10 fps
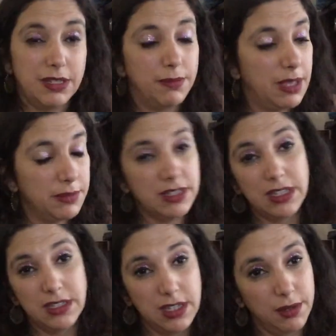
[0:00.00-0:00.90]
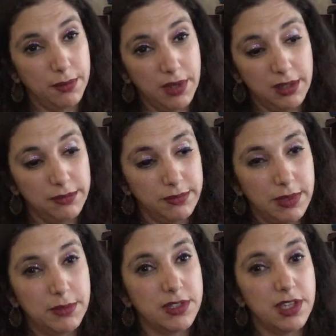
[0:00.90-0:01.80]
got to take a break.
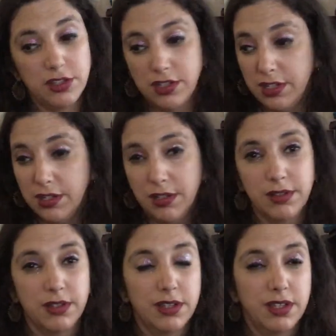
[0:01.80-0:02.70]
Mama's got to chill.